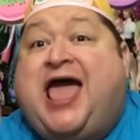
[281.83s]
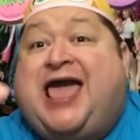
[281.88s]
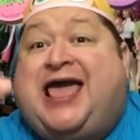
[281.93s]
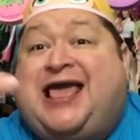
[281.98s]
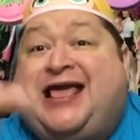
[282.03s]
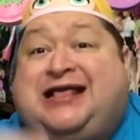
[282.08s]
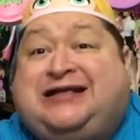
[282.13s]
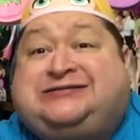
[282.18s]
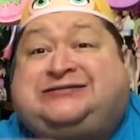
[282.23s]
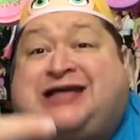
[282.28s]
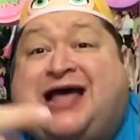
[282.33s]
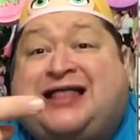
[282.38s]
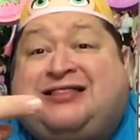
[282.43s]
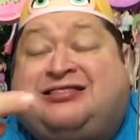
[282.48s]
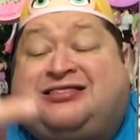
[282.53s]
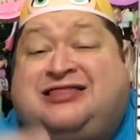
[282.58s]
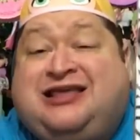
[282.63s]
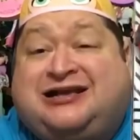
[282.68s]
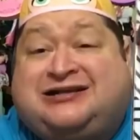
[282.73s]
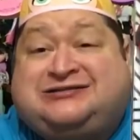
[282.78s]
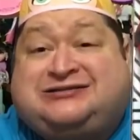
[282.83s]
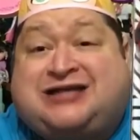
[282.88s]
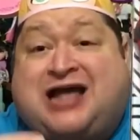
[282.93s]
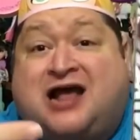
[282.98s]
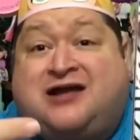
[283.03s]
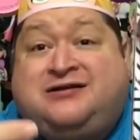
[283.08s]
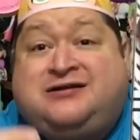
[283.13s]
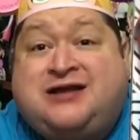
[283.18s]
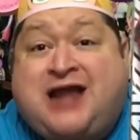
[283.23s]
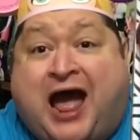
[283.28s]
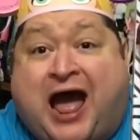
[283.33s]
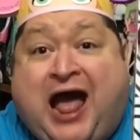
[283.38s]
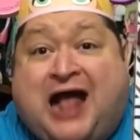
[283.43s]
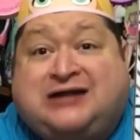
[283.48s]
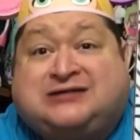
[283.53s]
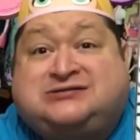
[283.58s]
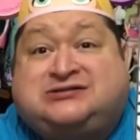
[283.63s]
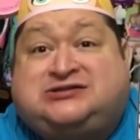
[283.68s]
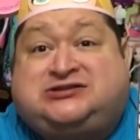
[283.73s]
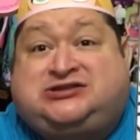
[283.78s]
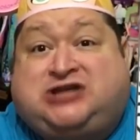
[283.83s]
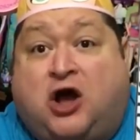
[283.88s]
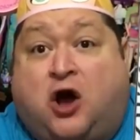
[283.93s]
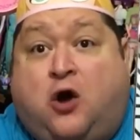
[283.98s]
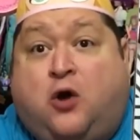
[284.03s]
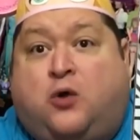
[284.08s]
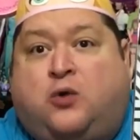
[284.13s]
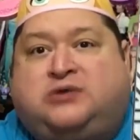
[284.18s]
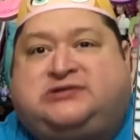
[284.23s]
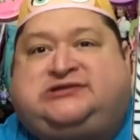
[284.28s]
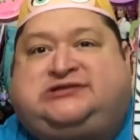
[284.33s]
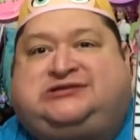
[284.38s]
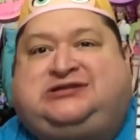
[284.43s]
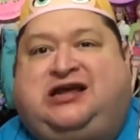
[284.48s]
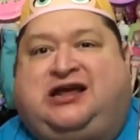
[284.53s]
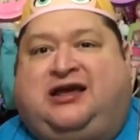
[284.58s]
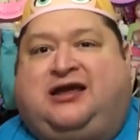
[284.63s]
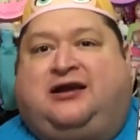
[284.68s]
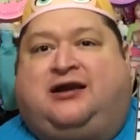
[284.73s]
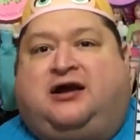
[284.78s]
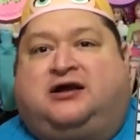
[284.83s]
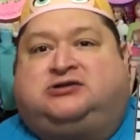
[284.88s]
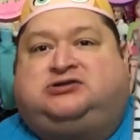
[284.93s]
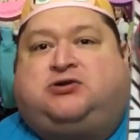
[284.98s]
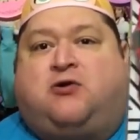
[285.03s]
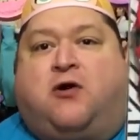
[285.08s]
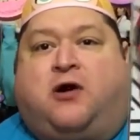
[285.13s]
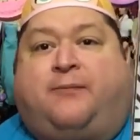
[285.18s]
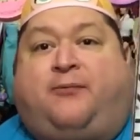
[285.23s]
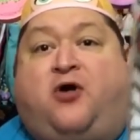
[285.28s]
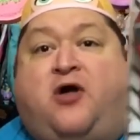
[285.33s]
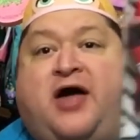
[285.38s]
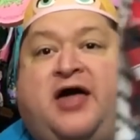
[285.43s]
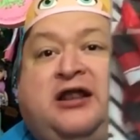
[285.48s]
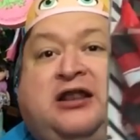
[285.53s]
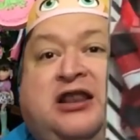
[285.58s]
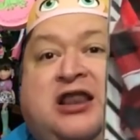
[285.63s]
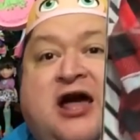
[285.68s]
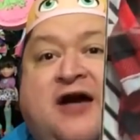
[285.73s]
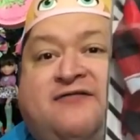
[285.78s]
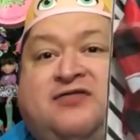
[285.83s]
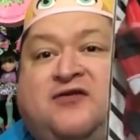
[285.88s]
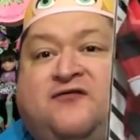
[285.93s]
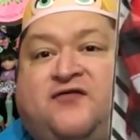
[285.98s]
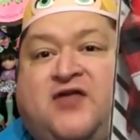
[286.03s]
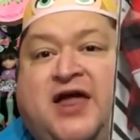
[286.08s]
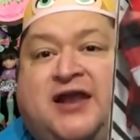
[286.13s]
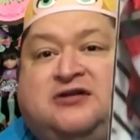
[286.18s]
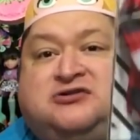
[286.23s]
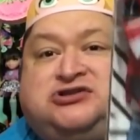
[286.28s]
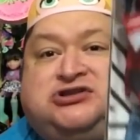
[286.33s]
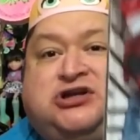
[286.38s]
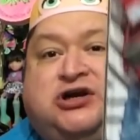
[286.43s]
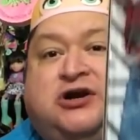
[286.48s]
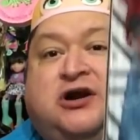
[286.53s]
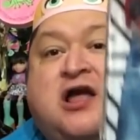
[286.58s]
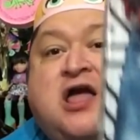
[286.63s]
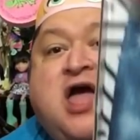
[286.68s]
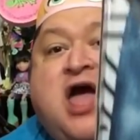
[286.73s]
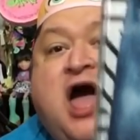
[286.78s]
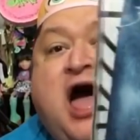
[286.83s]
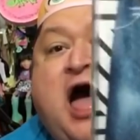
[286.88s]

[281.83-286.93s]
Is this not so stinking adorable? I love the flannel shirt.